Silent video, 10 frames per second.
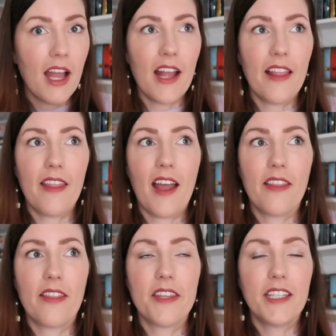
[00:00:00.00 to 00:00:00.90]
and
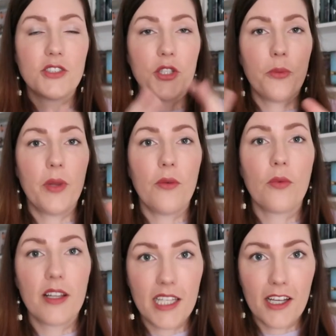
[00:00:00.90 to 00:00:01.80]
then things could be
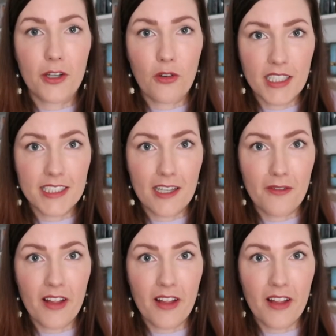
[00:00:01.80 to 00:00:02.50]
really aggressive.